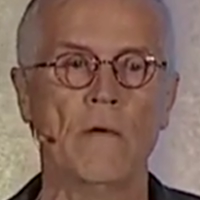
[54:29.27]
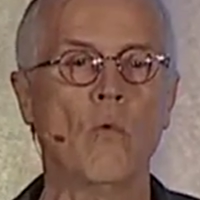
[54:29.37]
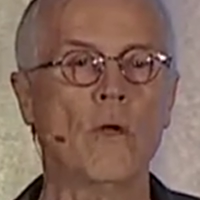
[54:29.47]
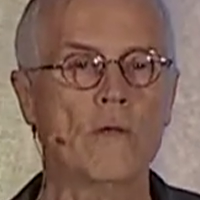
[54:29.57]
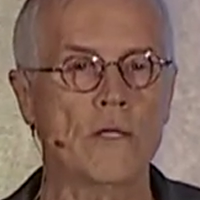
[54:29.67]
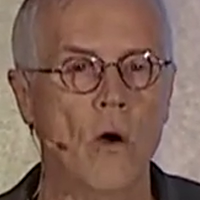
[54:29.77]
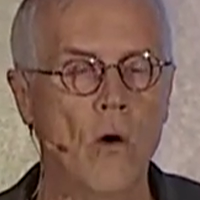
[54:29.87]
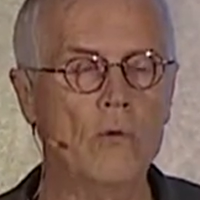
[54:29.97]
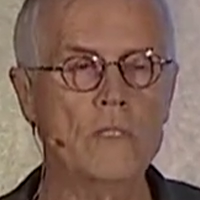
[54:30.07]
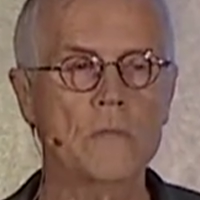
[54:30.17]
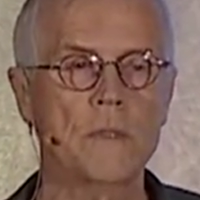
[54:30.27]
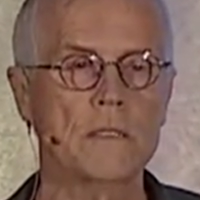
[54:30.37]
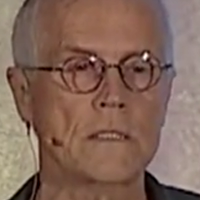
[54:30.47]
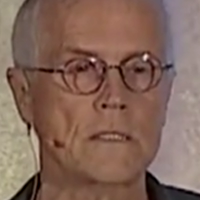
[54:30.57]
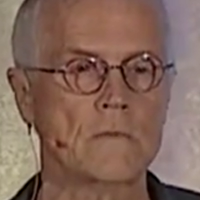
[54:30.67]
We are the only
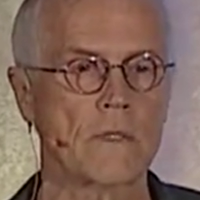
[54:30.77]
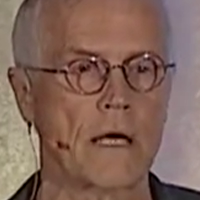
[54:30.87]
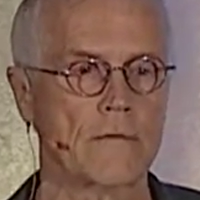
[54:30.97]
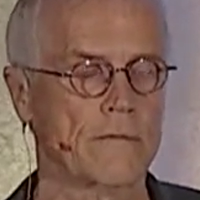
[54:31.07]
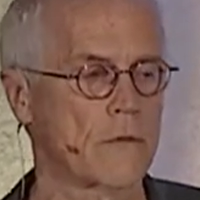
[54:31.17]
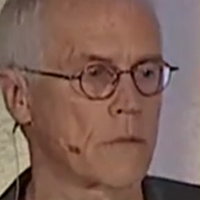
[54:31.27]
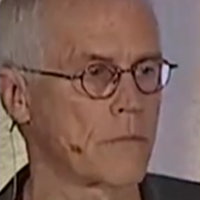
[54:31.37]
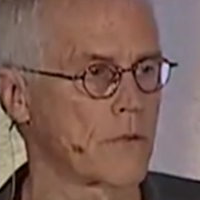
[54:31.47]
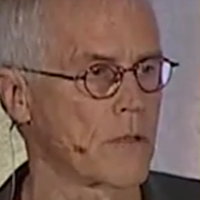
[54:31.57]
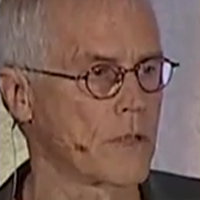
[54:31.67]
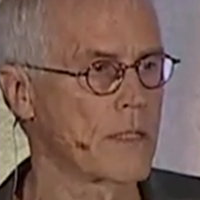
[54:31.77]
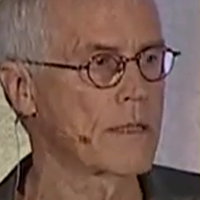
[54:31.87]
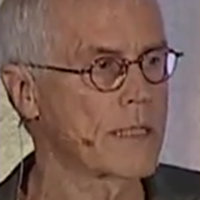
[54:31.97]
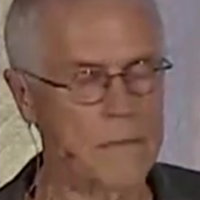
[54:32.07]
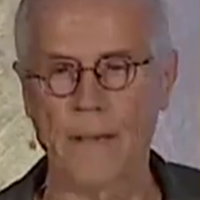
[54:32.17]
species without full employment.
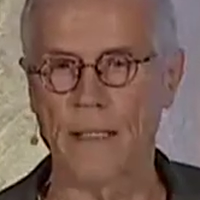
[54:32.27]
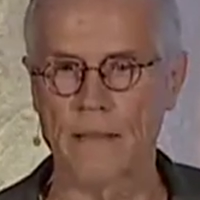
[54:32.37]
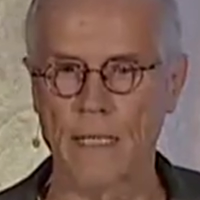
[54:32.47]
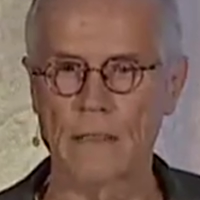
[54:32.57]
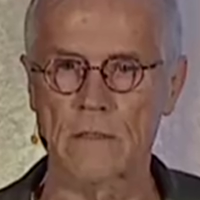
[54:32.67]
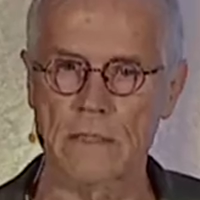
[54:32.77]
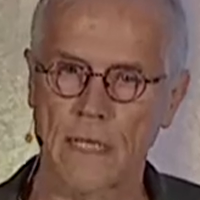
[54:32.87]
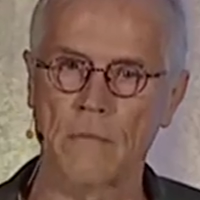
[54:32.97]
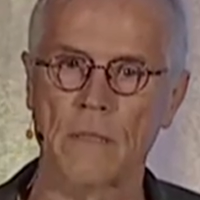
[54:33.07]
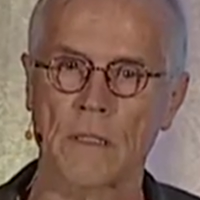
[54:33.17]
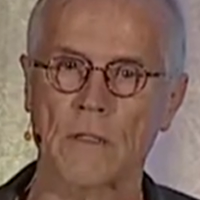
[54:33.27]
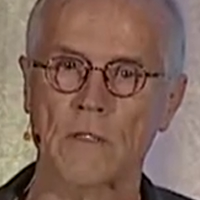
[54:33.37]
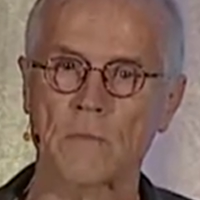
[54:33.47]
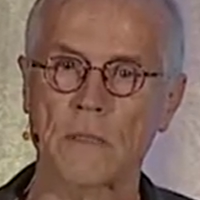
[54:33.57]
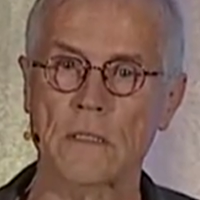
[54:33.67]
Think about that. There's 10 million other
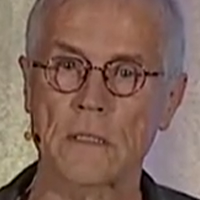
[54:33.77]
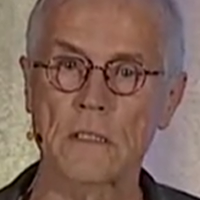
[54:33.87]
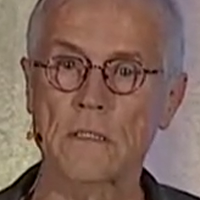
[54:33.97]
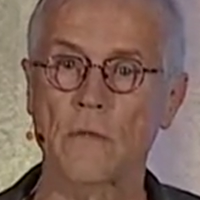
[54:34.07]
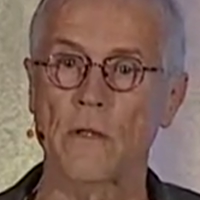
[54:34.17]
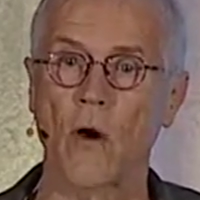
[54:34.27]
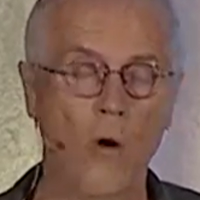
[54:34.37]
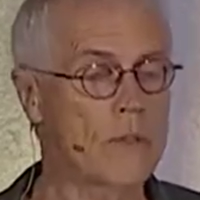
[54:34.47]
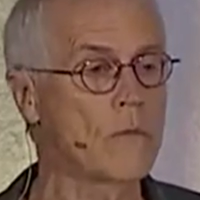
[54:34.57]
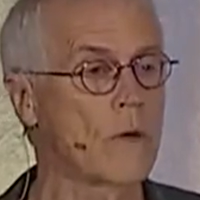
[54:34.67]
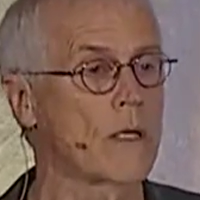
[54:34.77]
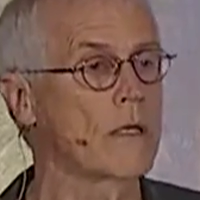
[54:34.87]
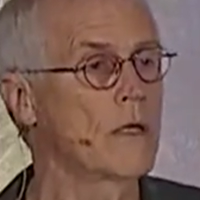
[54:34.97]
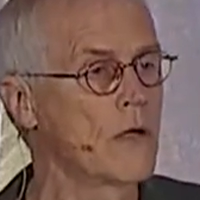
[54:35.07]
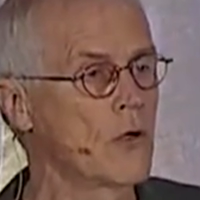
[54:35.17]
species, and the only
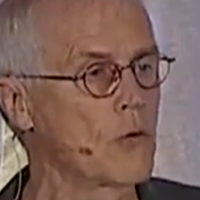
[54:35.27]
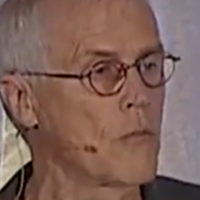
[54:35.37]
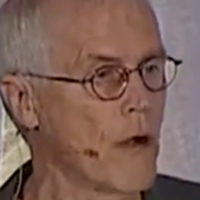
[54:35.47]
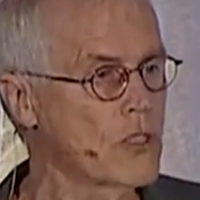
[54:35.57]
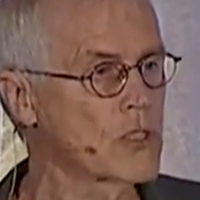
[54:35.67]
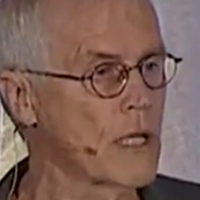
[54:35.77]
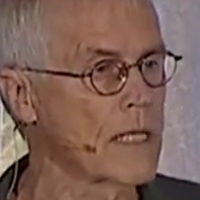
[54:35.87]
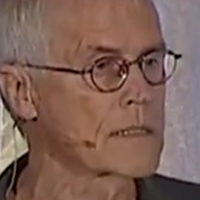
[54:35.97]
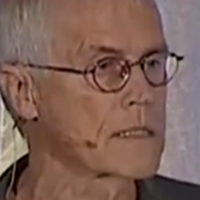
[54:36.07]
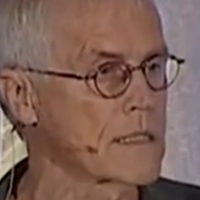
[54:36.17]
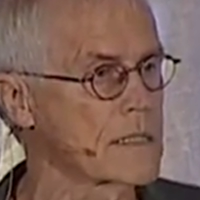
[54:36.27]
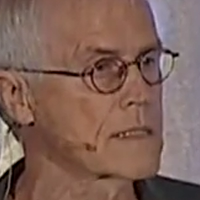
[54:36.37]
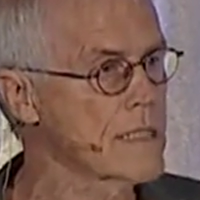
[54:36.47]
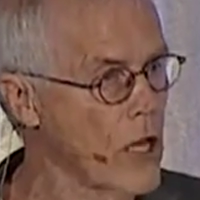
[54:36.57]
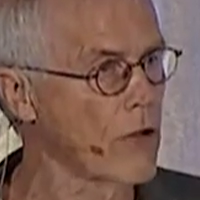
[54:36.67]
one who marginalizes
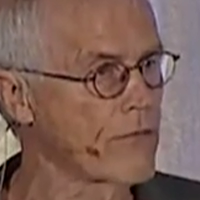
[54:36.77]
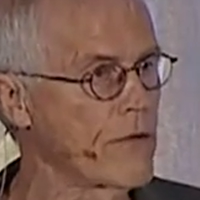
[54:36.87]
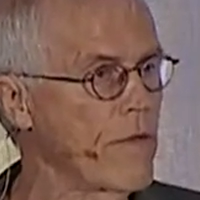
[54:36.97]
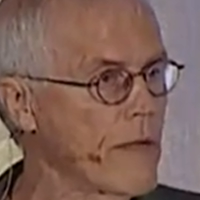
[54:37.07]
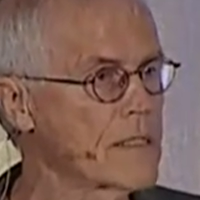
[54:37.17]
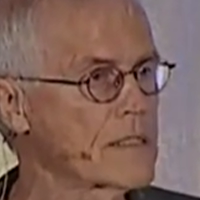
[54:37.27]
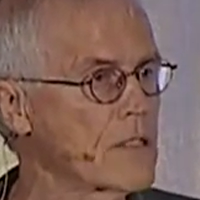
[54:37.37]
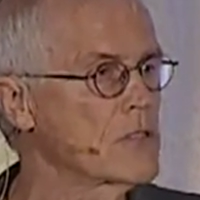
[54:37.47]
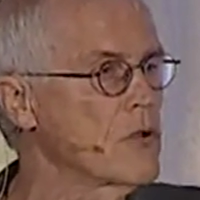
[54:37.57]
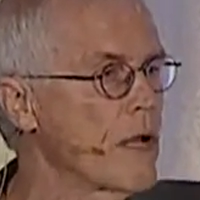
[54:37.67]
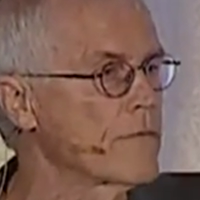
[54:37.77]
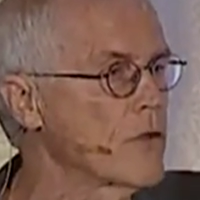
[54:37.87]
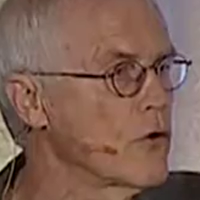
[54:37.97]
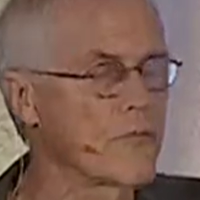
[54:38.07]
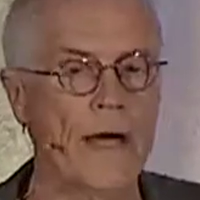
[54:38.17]
itself and says, You have
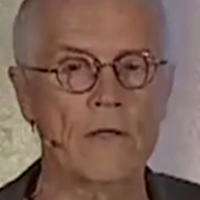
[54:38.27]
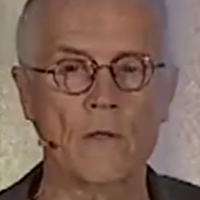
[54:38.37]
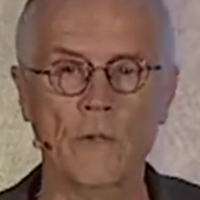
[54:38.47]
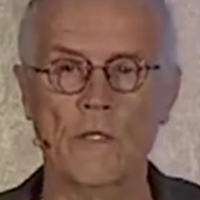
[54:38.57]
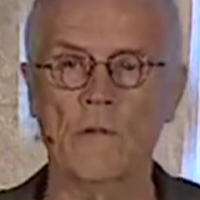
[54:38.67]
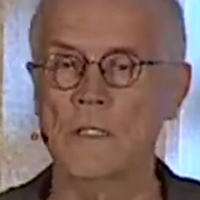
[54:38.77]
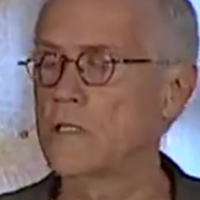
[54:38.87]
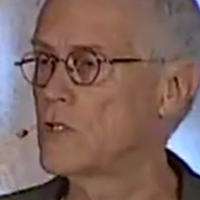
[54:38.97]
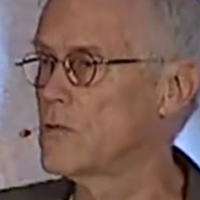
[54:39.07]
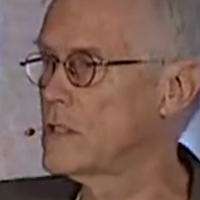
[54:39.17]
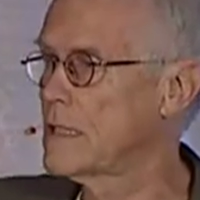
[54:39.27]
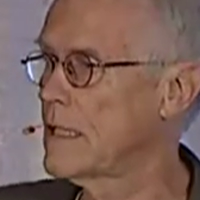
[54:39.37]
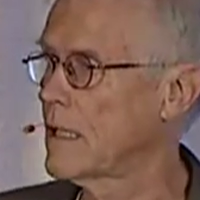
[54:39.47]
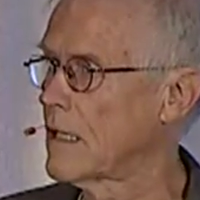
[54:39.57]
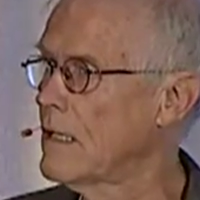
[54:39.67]
no value, we don't need you, see
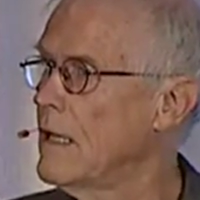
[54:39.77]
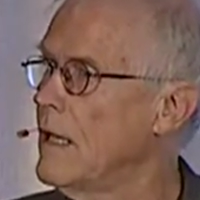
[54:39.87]
ya.